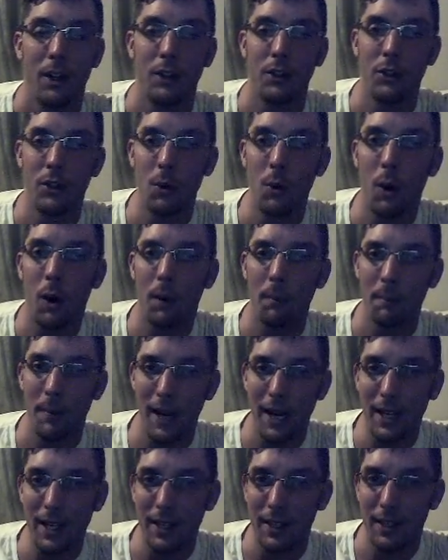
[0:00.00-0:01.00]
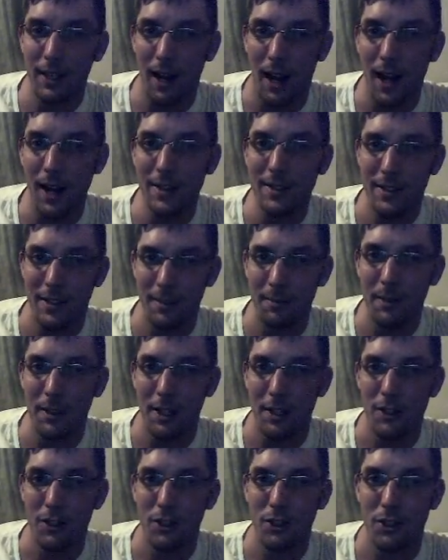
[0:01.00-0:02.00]
You are made in God's
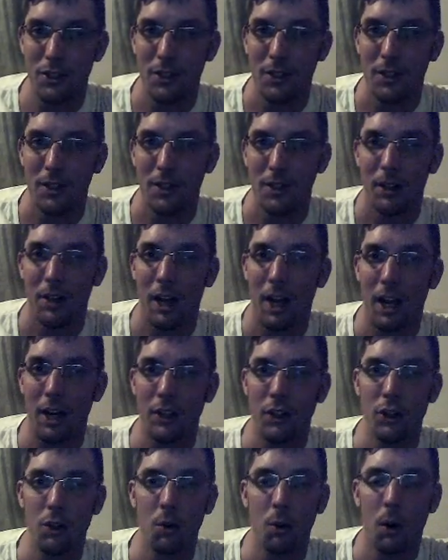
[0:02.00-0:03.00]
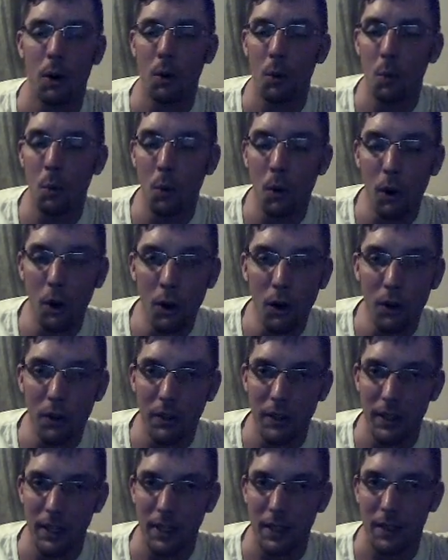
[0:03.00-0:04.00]
image, and you are
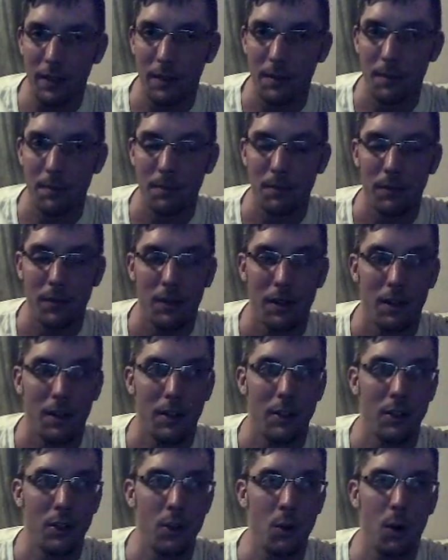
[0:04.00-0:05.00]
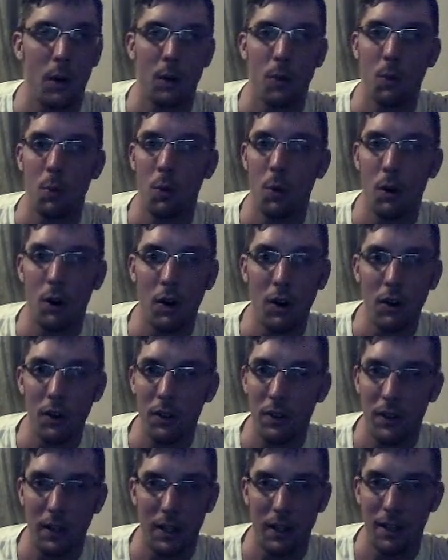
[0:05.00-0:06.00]
worthy. You are
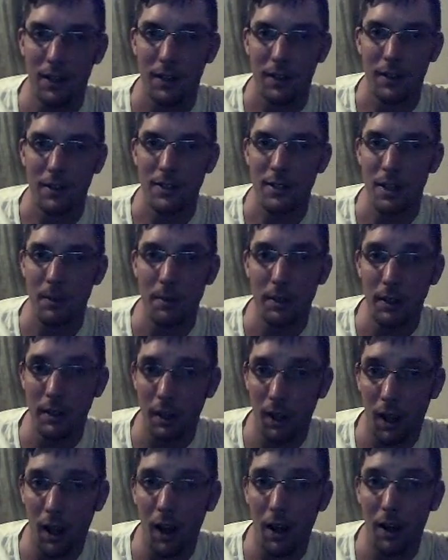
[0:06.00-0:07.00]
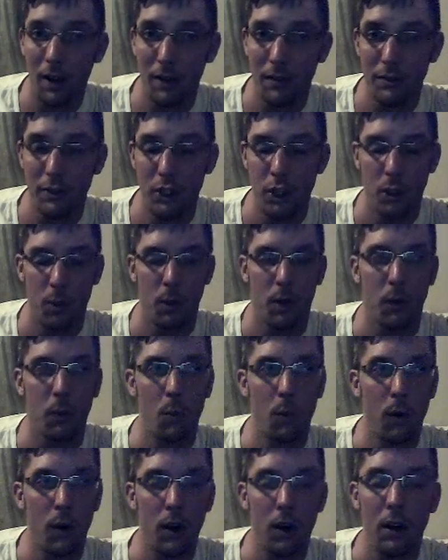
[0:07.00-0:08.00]
worthy to be loved. You are
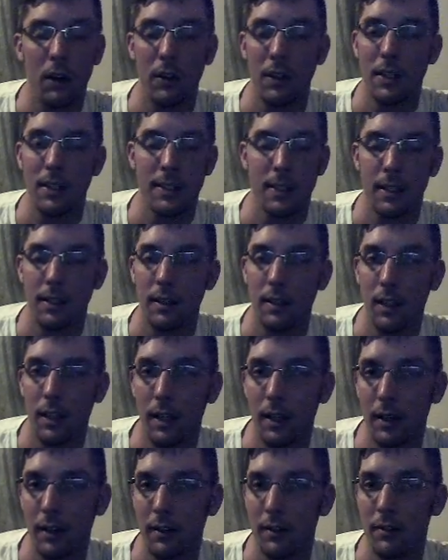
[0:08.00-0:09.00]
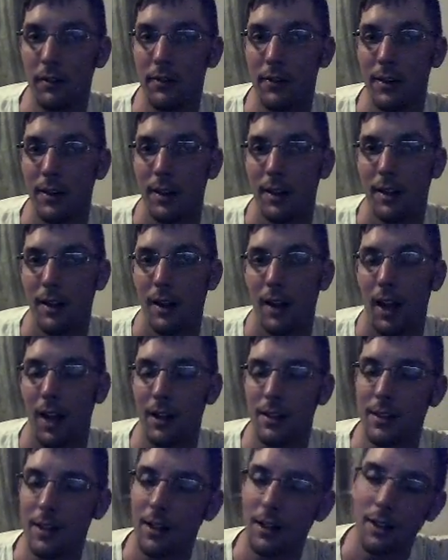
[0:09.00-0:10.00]
worthy to live
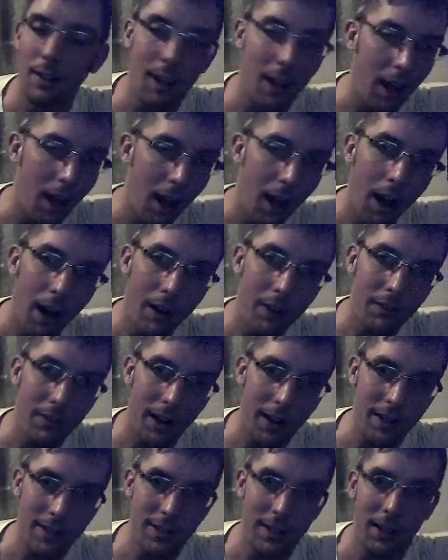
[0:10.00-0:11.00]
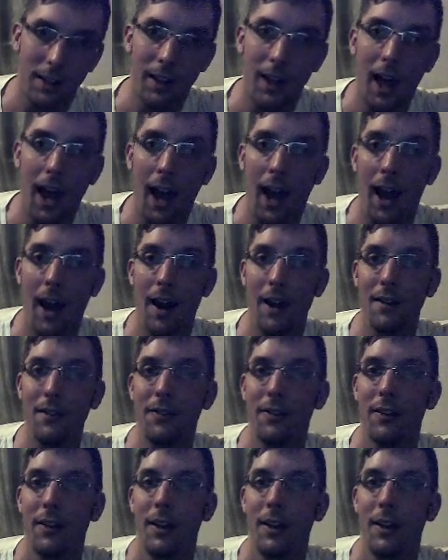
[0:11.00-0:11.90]
and to love and to laugh.